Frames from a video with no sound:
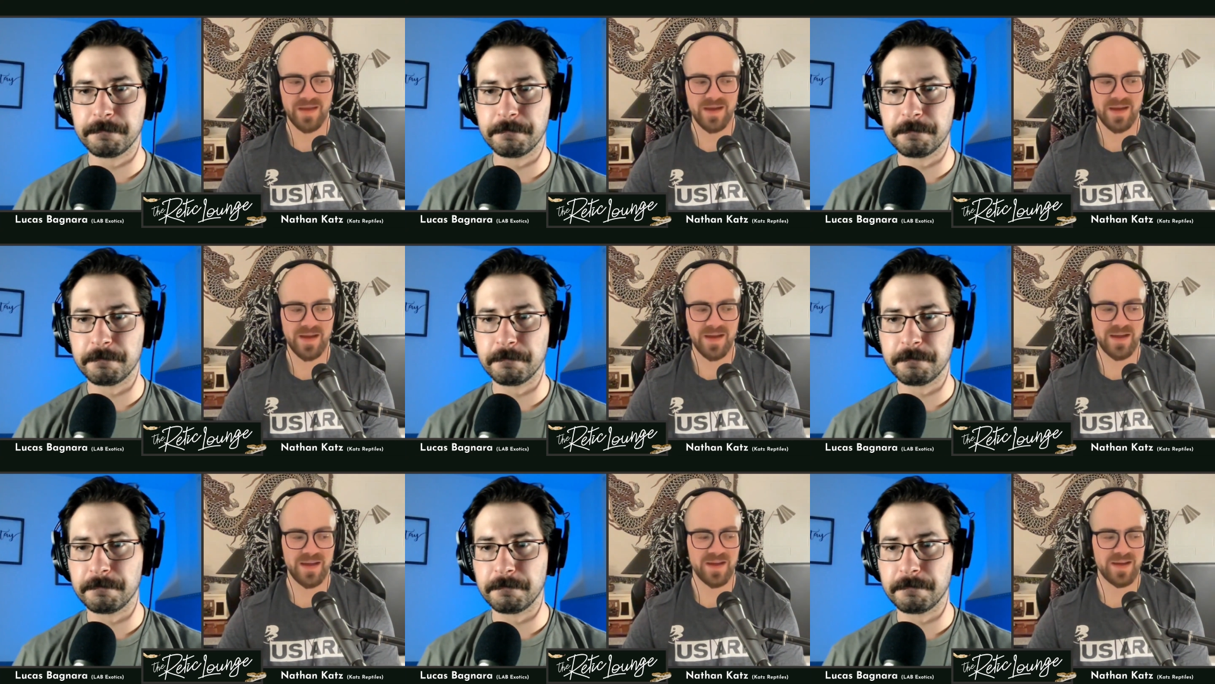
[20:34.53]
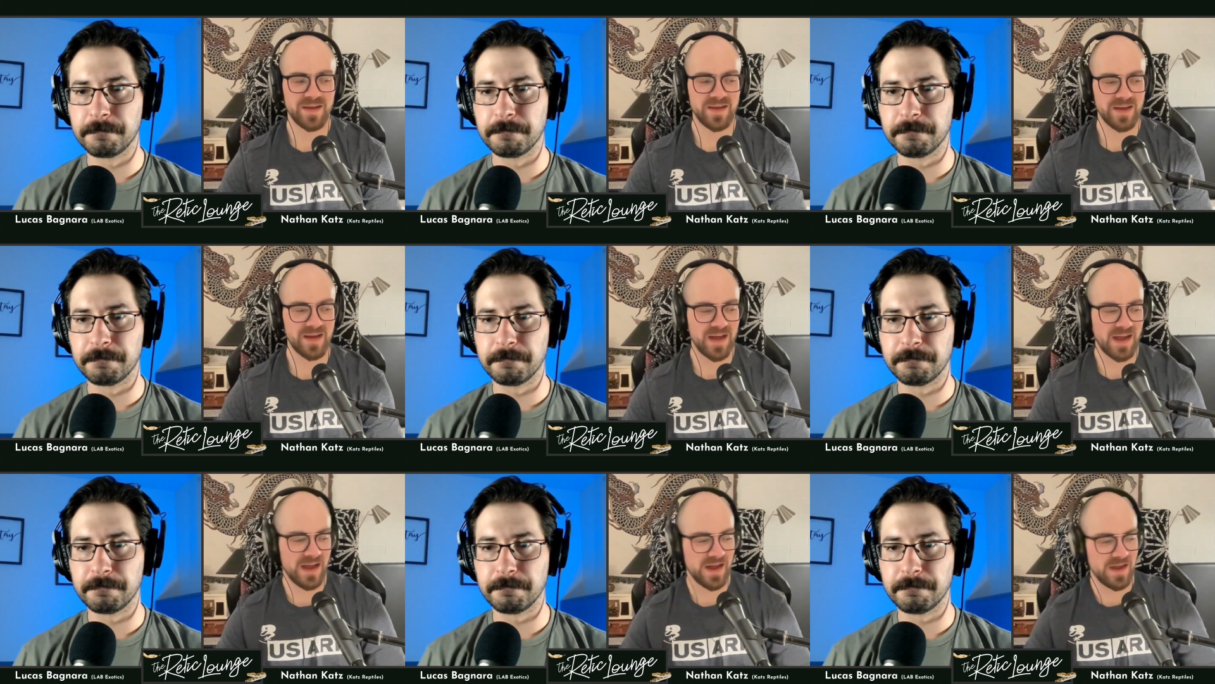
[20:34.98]

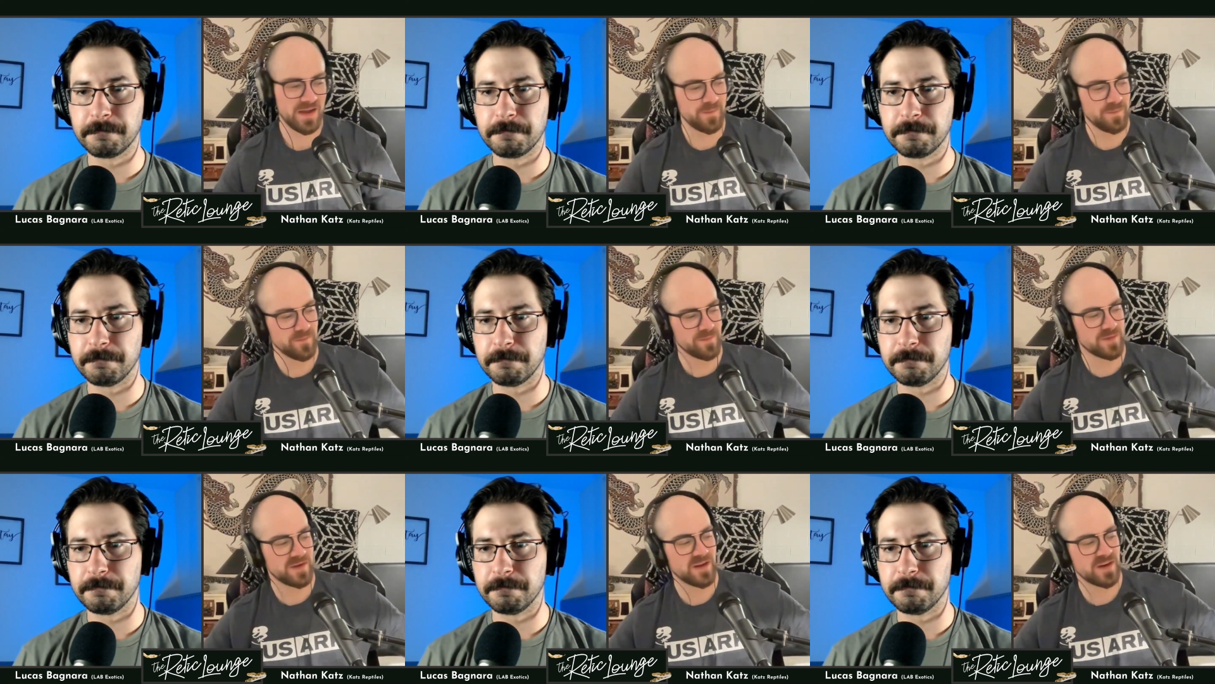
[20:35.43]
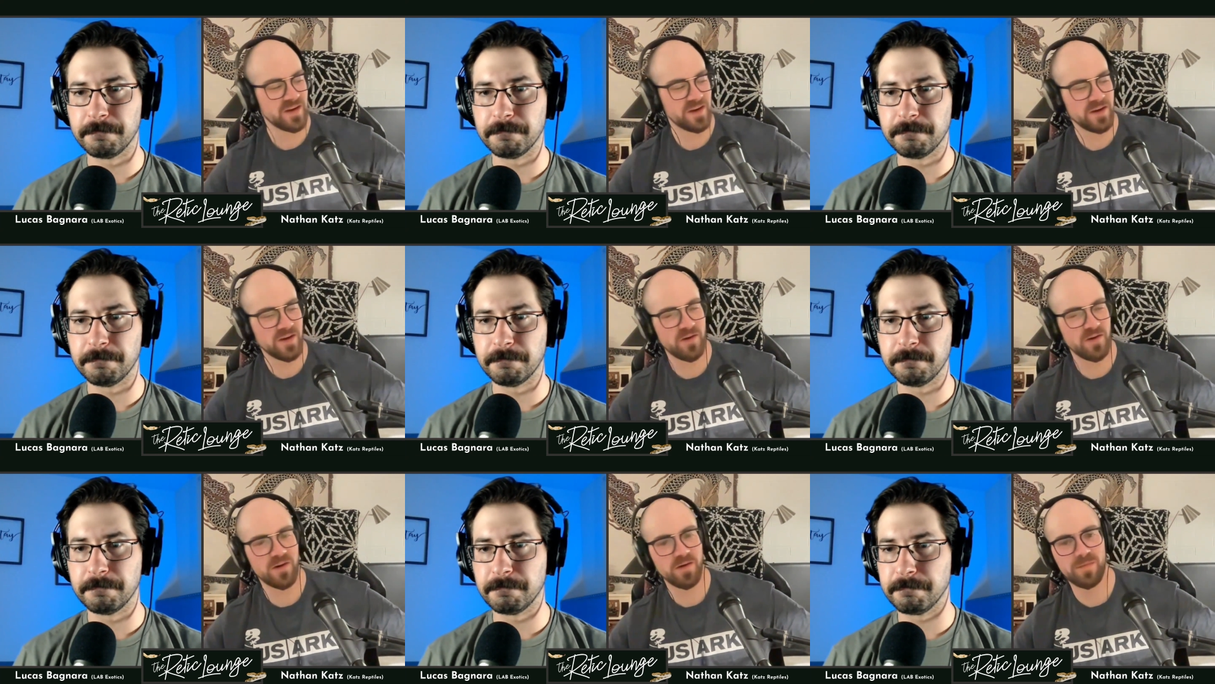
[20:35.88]
Speaker 1: I'm going to
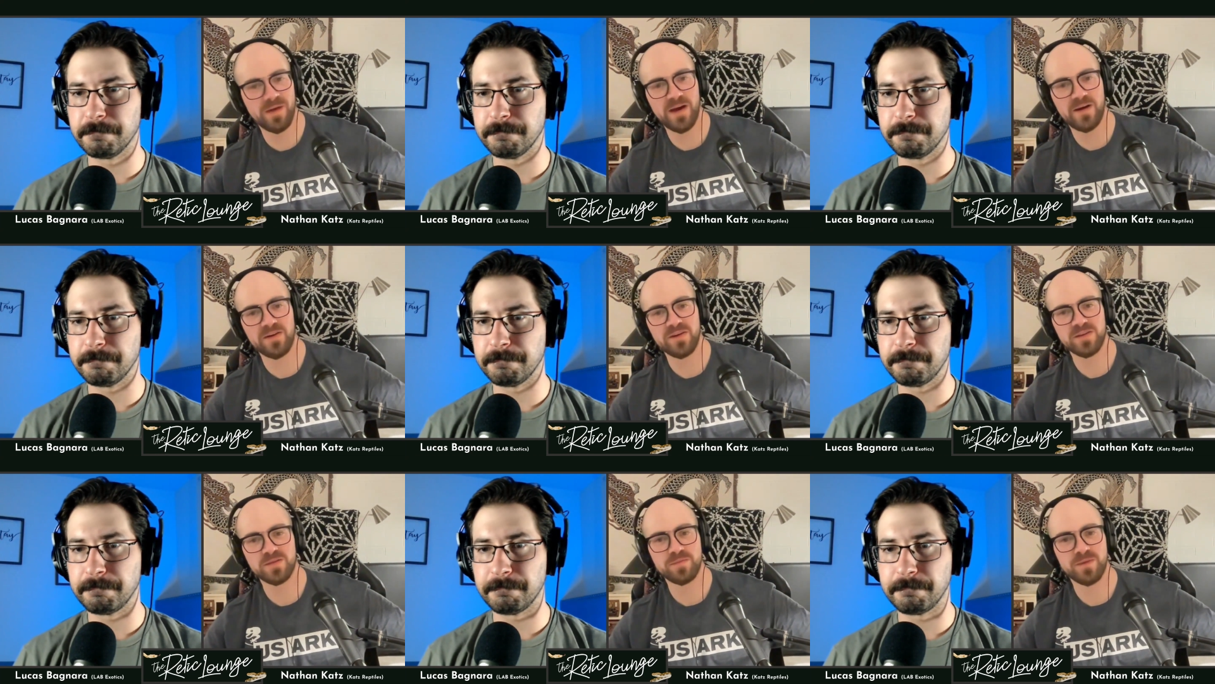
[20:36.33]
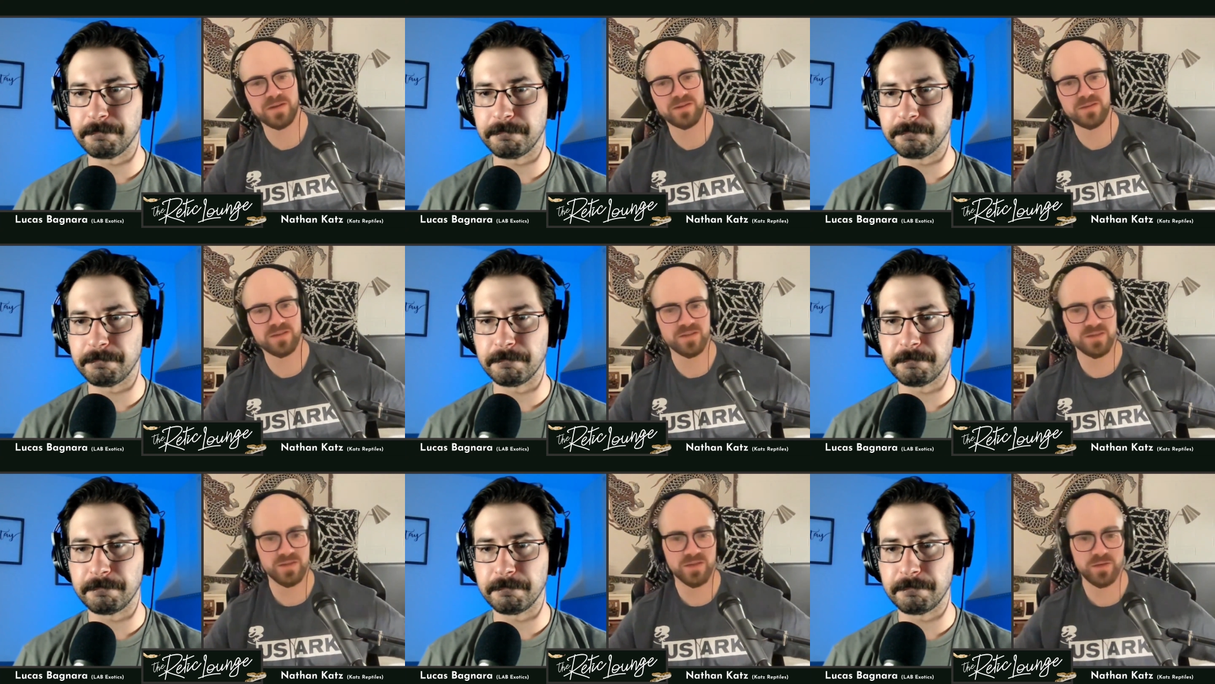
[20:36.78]
know about as
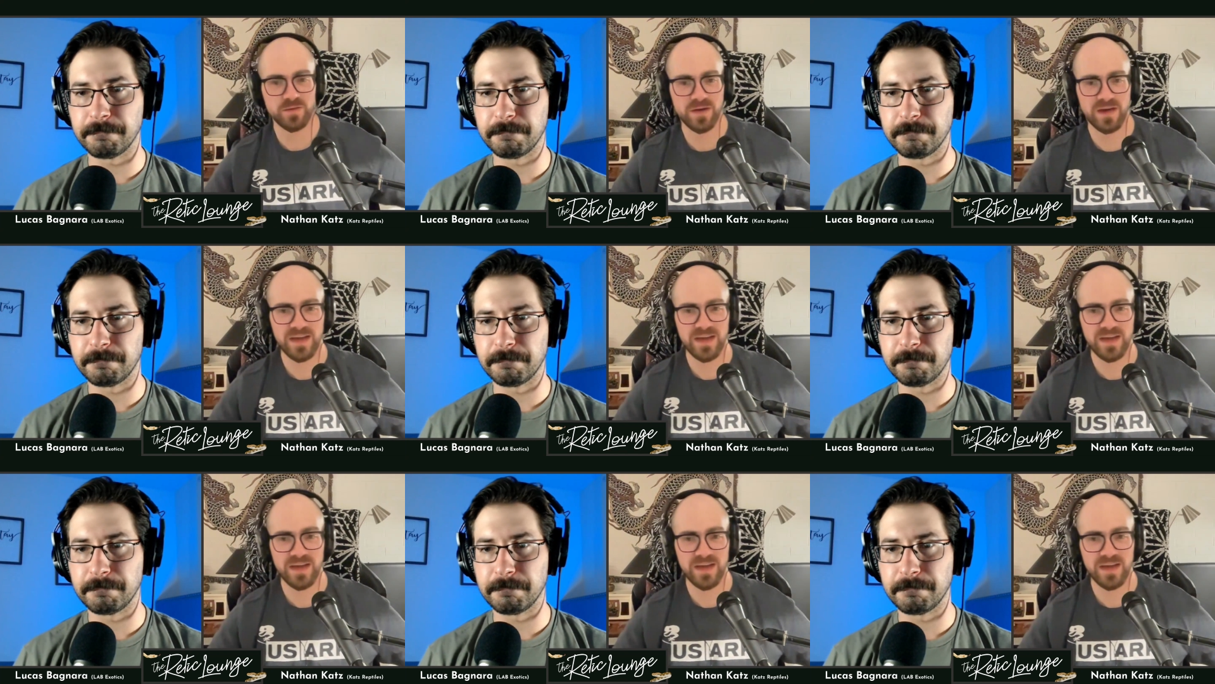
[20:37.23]
much as you.